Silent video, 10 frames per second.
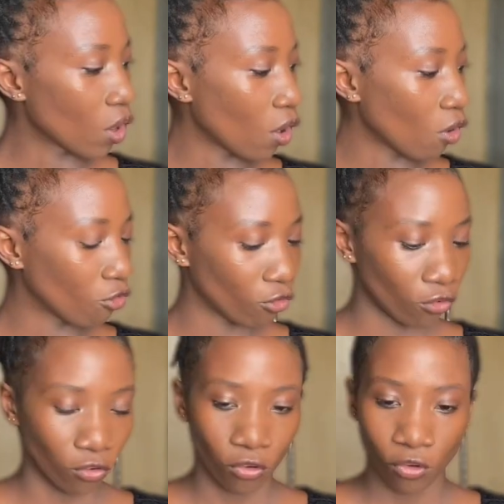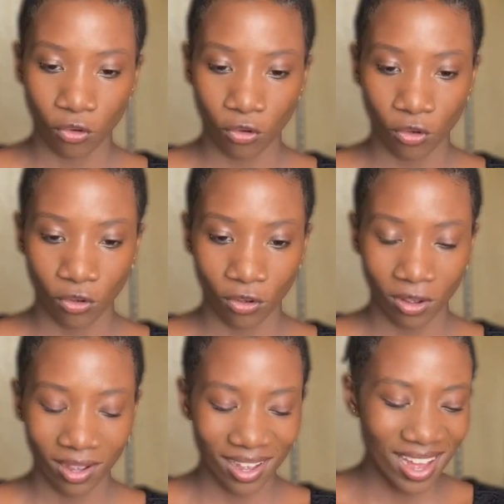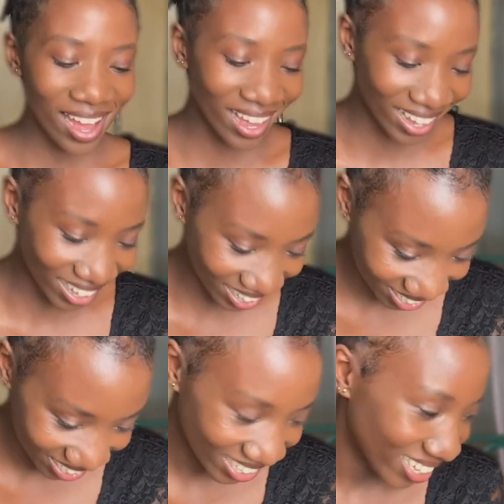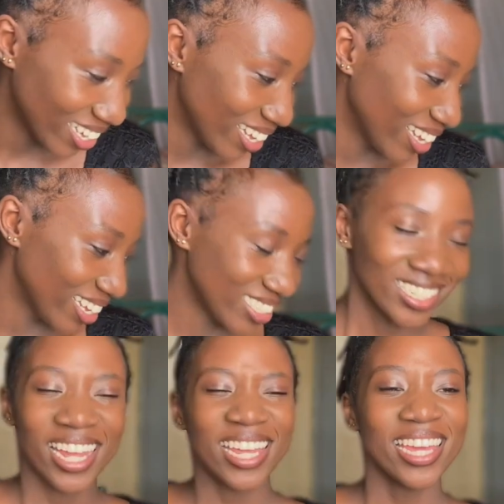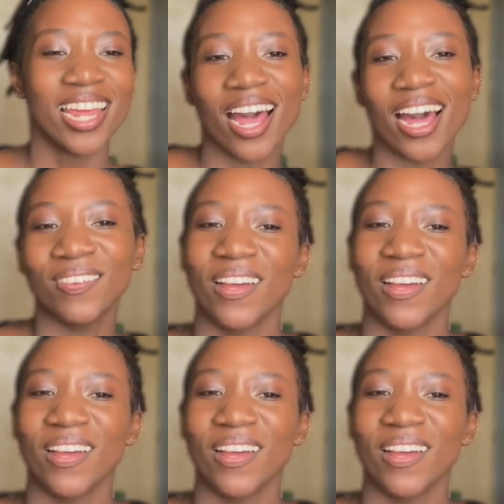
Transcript: Off. Ah! Shake it off,